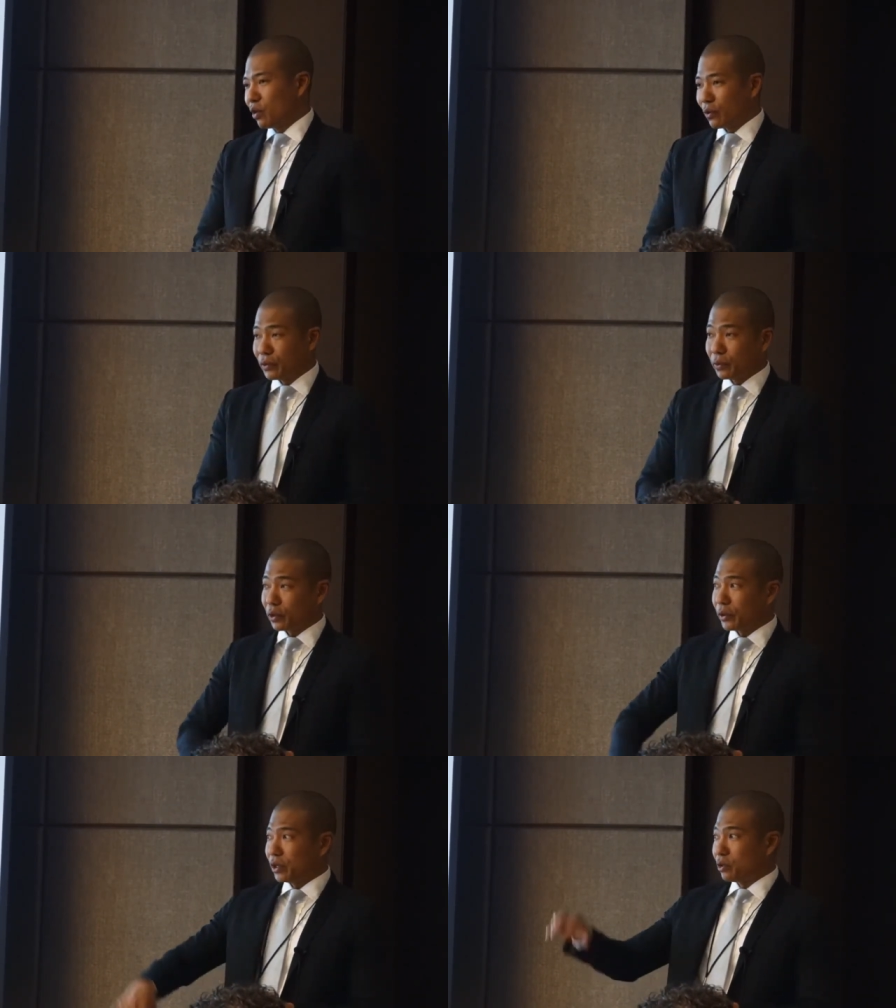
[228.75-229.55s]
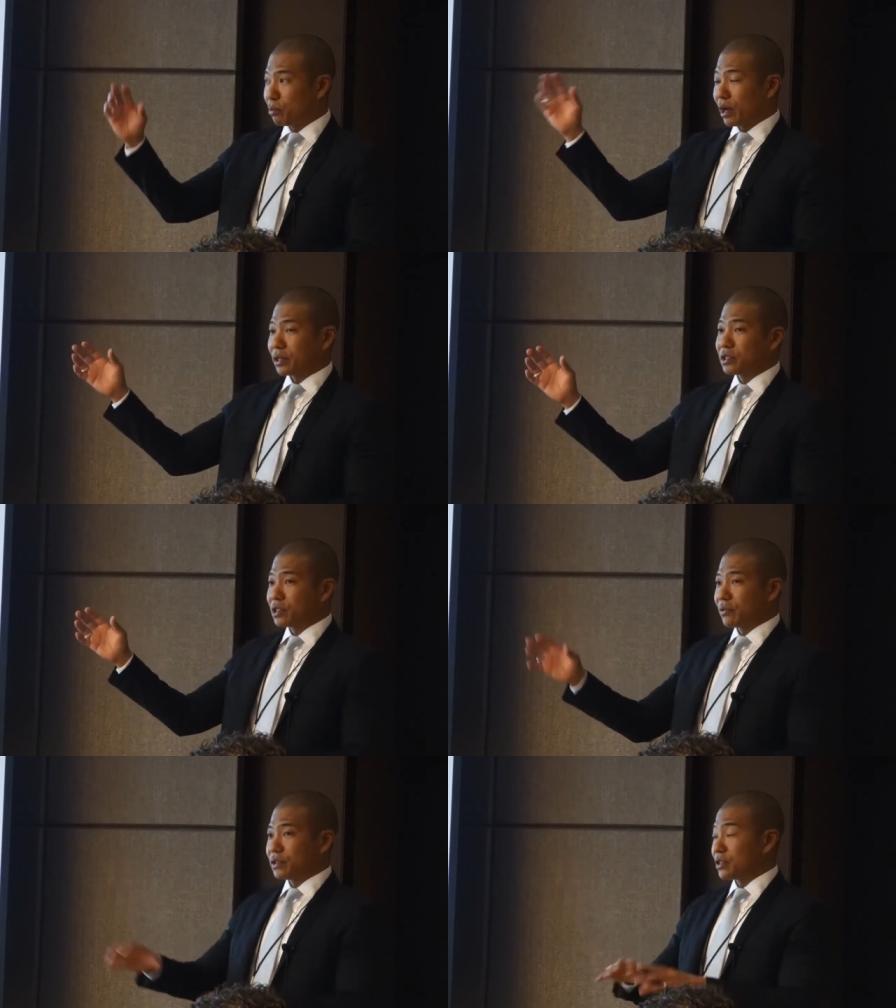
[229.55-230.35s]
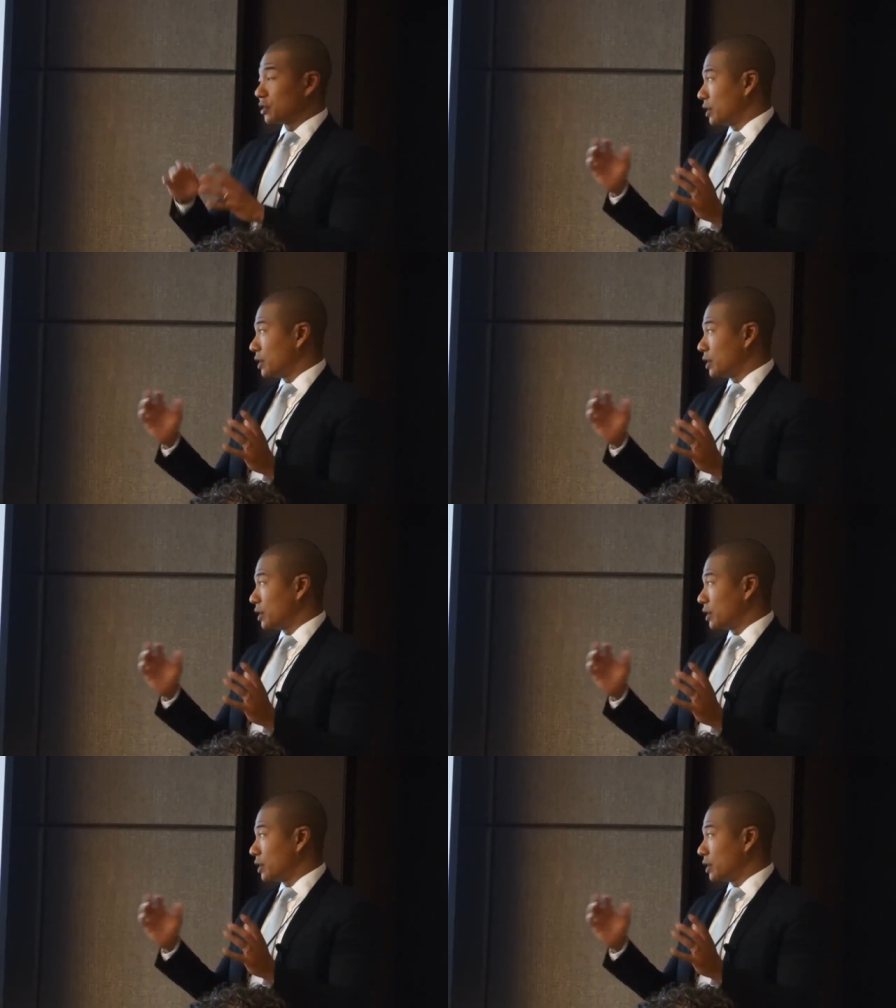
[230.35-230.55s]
or if you want to create new products and services,